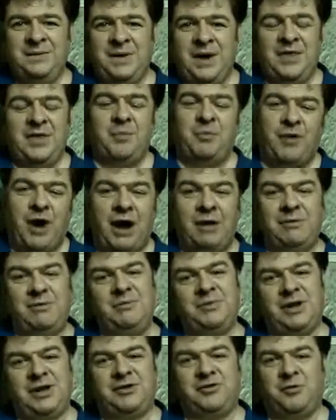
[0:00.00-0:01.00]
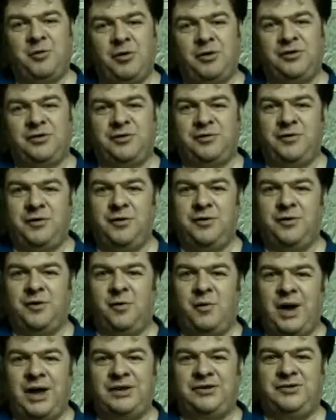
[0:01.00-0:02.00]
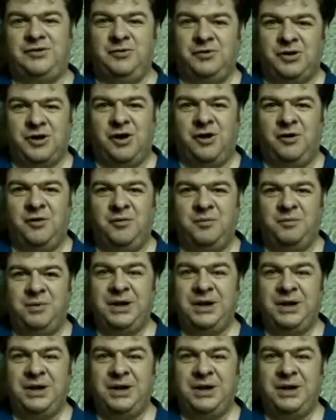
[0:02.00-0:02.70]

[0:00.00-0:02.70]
And the problem gets worse the further west you go,